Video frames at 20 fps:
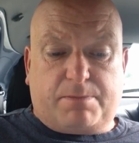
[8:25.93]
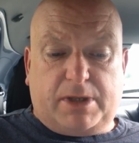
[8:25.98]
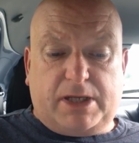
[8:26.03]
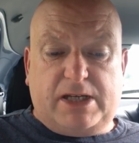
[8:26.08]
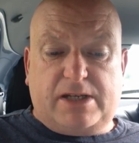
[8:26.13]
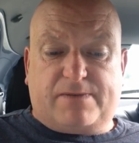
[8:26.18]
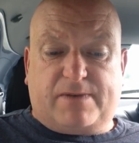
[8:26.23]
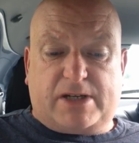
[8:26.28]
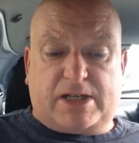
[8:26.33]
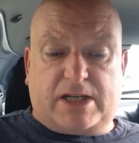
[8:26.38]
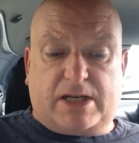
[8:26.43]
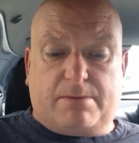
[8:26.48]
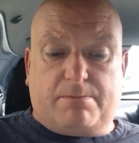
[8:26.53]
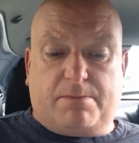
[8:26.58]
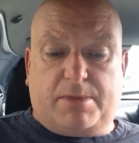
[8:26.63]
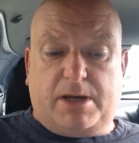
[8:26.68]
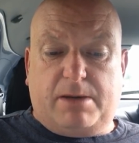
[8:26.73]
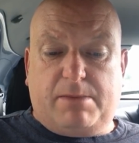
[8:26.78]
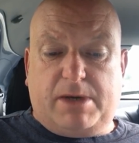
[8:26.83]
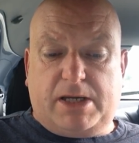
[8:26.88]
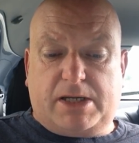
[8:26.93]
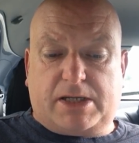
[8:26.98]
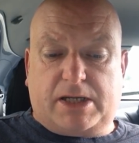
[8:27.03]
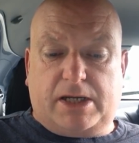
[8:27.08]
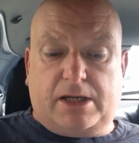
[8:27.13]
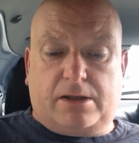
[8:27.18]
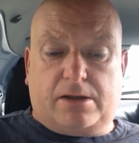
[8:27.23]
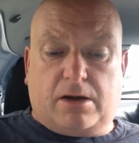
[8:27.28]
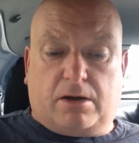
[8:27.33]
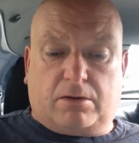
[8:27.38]
please visit
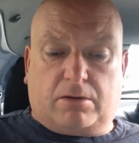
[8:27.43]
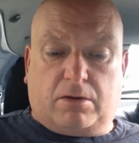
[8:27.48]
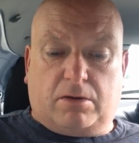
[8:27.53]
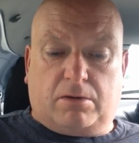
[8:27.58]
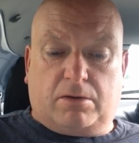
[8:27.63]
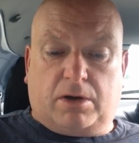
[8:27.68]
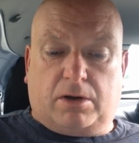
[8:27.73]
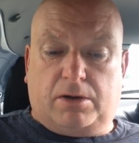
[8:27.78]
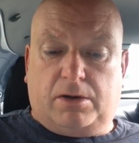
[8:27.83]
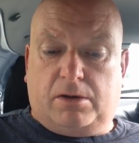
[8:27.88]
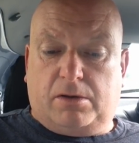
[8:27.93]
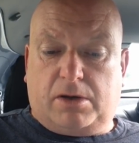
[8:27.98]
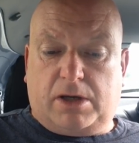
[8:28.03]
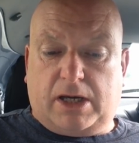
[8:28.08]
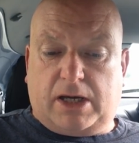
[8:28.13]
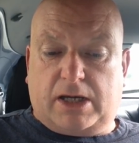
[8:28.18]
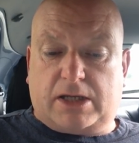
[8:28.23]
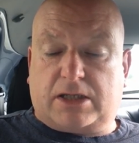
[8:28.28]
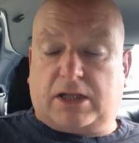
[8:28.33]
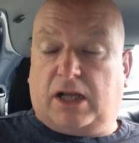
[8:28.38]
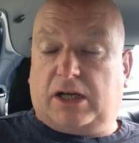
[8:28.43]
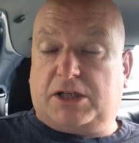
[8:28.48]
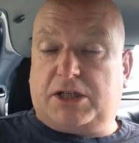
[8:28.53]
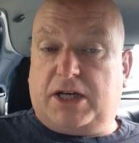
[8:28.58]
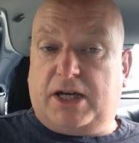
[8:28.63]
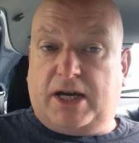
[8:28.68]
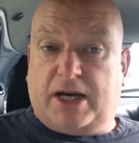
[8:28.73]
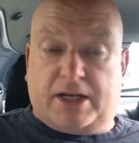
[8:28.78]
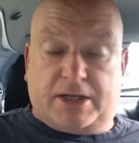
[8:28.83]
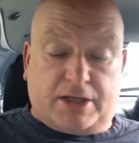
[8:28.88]

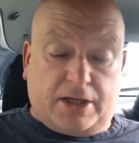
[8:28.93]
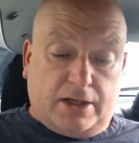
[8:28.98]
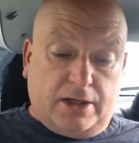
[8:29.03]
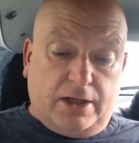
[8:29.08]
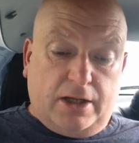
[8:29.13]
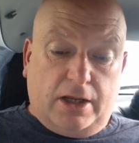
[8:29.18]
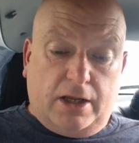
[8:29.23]
bbc.co.uk/age.